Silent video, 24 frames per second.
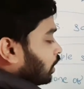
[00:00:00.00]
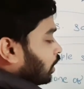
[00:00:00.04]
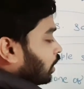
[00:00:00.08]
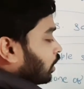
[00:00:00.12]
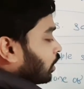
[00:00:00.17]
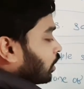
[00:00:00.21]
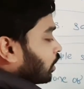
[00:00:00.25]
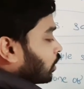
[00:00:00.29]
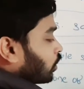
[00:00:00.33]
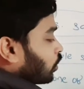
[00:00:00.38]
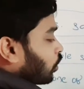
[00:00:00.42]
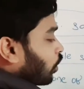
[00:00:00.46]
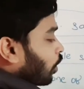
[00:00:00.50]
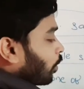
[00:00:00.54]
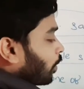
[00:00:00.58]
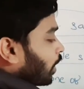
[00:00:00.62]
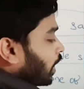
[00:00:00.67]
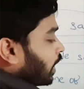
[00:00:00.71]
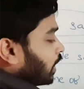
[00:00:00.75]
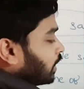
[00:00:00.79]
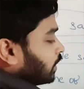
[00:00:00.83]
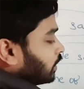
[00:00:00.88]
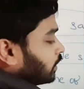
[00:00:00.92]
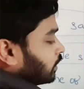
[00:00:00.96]

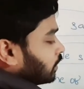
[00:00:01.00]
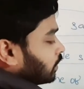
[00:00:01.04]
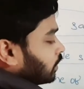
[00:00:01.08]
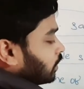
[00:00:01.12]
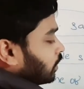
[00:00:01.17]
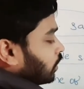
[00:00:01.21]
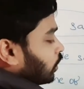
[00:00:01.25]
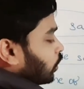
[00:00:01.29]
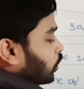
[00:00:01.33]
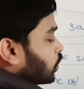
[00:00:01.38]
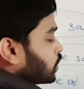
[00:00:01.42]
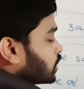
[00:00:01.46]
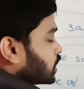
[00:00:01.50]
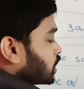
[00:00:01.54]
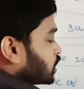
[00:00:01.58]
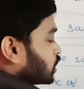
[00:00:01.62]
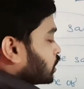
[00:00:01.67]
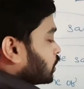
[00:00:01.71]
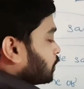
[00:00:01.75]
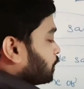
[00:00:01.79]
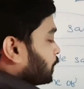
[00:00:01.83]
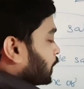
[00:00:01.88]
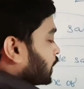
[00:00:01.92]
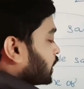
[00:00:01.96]
cobalt, which is
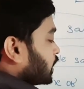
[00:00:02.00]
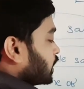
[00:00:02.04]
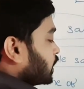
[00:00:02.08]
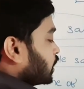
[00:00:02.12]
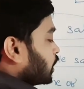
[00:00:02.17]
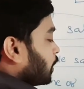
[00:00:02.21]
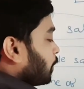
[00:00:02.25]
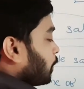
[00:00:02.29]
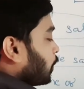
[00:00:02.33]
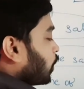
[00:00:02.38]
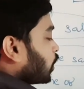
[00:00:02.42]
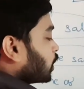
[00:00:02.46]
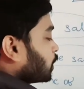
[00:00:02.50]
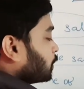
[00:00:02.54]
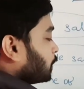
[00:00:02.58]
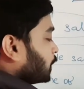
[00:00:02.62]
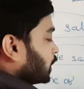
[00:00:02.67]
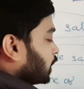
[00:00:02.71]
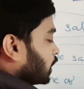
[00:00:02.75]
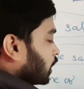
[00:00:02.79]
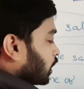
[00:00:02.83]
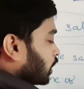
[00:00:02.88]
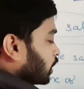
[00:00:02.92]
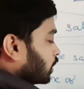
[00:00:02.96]
present in the fourth
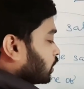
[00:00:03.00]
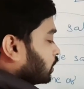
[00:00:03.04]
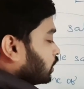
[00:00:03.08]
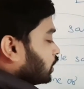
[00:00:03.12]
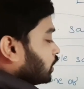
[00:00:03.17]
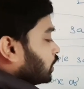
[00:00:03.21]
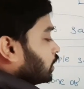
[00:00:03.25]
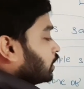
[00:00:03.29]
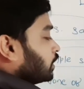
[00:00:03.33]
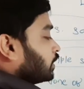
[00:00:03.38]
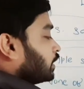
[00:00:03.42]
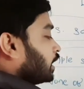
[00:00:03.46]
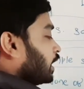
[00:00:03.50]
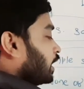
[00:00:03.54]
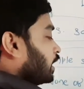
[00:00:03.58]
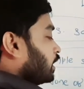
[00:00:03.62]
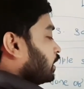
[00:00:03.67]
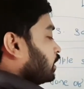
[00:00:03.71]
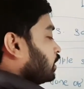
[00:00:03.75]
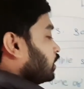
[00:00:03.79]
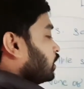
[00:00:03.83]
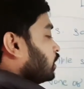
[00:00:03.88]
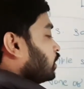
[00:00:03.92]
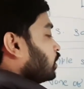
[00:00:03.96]
period,
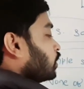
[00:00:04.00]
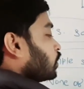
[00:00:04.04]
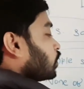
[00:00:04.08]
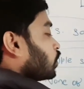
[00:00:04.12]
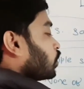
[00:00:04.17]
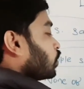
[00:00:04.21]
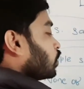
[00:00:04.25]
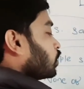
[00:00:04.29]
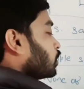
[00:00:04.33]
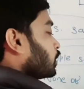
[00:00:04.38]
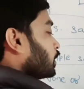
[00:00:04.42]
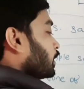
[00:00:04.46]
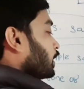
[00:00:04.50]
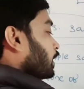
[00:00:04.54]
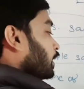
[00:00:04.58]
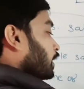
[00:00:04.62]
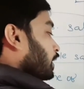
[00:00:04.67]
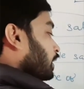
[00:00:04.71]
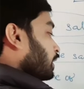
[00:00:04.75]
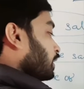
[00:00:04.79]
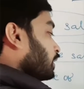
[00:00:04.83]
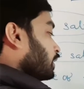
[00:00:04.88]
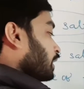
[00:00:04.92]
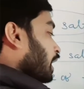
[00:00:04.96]
then
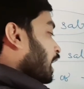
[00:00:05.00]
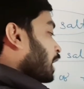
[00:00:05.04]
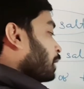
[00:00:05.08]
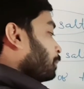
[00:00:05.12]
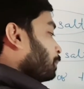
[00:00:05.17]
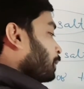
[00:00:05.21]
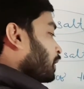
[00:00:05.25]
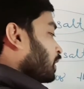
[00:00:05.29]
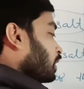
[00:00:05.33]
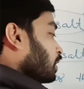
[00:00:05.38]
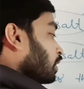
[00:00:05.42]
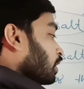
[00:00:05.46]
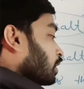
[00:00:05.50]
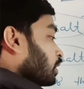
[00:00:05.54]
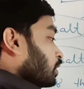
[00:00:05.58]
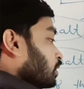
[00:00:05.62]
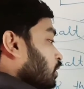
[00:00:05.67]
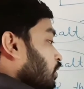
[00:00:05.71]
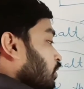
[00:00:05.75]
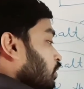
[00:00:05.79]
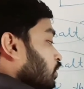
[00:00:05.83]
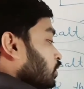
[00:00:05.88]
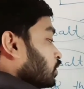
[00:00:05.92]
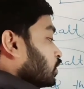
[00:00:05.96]
in that
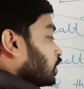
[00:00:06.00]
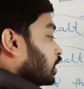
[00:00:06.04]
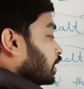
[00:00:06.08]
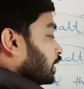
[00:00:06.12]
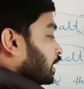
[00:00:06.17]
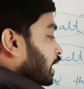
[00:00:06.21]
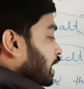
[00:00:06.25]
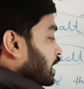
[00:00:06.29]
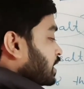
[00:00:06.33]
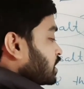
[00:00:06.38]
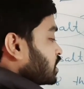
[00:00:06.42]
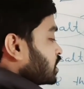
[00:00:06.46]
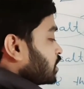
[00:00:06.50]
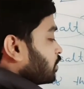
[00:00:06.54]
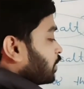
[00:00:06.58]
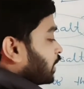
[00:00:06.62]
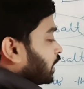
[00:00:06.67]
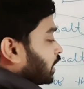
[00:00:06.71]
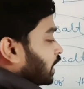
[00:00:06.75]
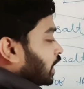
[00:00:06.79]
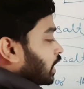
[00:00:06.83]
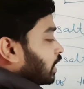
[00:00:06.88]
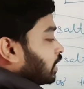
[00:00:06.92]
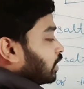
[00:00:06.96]
period the transition
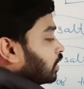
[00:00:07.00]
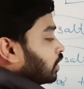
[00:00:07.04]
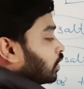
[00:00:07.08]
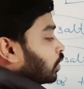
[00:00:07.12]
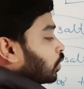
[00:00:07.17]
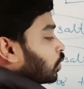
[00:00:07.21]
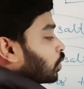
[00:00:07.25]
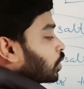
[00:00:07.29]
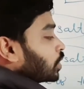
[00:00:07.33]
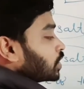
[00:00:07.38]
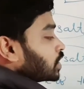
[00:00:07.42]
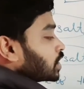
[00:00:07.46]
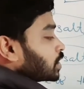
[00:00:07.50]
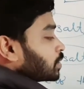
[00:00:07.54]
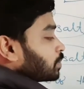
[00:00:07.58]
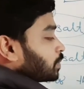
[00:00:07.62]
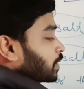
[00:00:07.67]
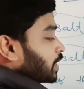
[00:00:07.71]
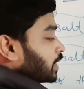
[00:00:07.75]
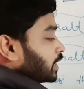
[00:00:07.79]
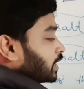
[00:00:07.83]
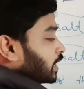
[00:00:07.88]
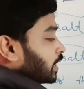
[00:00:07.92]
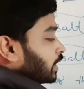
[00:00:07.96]
metal which is
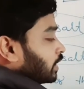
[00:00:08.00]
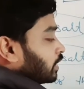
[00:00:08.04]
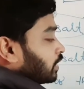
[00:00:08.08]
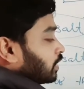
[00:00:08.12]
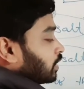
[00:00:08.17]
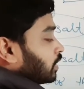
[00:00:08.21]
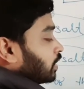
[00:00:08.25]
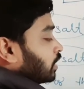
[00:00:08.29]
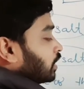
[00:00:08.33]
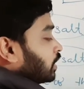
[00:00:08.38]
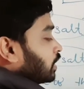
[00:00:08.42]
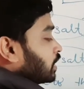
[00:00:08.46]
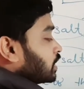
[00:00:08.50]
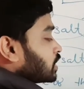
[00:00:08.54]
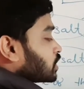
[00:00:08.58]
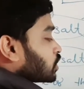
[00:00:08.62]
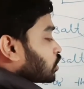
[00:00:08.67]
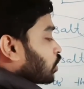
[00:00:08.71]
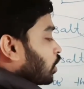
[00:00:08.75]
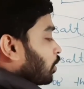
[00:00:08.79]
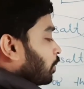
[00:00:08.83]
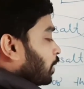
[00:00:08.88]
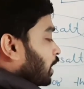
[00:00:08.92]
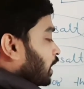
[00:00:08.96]
present is
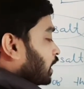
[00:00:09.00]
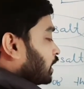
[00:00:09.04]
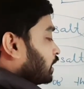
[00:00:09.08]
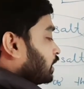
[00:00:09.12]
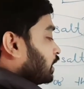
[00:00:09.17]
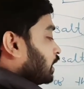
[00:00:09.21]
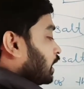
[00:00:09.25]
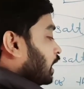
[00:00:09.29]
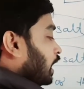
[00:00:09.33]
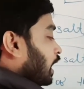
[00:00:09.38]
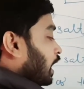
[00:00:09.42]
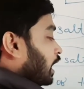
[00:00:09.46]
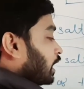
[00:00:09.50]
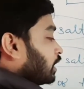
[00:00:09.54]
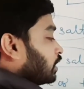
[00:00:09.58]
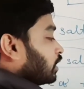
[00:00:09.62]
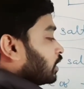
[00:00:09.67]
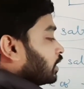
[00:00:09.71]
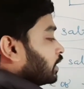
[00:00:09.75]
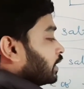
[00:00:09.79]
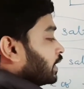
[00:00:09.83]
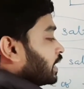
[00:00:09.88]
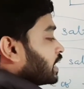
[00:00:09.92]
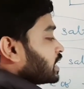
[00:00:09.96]
cobalt, and the
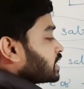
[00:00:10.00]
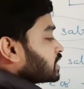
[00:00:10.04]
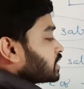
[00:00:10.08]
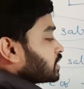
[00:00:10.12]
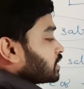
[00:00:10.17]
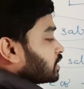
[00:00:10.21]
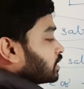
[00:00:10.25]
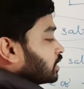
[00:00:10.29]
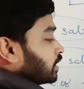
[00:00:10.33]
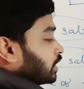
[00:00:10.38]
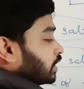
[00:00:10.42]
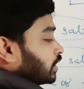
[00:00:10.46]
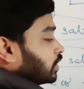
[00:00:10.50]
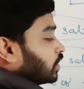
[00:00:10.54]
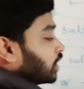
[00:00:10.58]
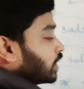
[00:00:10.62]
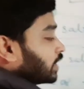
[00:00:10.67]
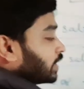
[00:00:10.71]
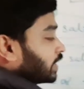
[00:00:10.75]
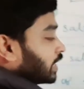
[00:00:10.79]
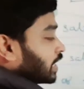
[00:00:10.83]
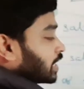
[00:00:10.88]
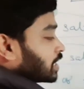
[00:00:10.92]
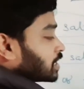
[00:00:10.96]
next
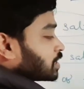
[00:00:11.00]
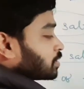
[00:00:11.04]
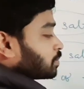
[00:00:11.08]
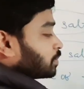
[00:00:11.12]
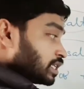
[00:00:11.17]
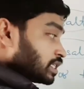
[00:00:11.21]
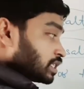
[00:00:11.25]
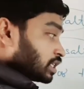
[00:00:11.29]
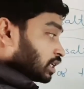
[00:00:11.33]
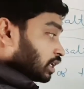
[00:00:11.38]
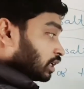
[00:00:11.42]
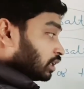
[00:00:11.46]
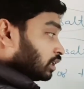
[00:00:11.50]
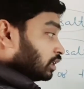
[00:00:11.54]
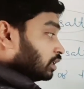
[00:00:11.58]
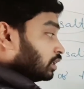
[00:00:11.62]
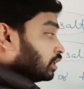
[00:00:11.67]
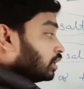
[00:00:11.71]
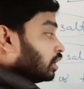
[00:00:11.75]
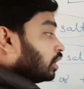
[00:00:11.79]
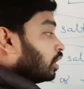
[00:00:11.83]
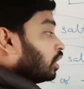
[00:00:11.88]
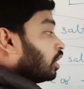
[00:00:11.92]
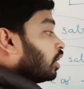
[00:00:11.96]
inert gas present
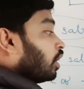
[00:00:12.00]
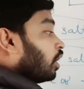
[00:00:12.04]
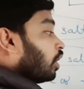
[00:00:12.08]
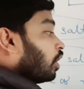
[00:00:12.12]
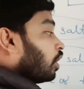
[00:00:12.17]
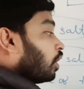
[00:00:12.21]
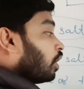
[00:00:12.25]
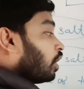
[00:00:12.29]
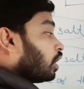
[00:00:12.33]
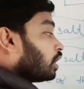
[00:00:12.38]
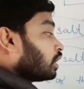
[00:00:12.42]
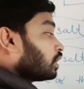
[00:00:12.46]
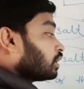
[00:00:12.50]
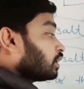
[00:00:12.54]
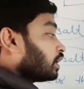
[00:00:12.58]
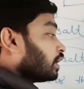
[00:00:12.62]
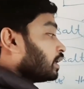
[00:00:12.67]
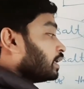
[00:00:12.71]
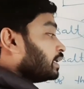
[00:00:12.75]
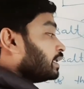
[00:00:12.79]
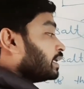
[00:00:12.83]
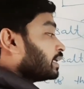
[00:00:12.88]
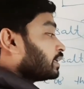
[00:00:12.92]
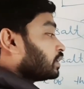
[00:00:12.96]
or
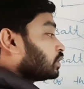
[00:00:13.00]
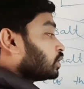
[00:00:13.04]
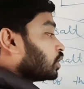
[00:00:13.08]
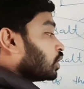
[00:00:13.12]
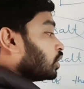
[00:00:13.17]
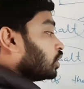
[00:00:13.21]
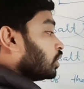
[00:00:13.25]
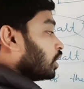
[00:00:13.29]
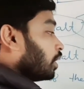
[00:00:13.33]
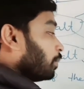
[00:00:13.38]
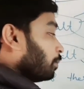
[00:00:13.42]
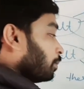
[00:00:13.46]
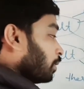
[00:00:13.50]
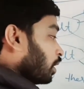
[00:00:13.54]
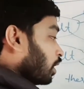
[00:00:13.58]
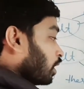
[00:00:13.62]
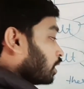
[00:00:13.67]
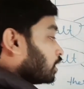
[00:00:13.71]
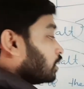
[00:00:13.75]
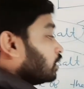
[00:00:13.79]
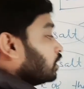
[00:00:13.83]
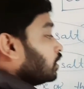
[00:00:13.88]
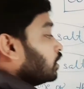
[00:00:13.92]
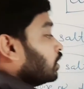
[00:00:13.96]
the electron
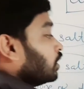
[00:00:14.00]
number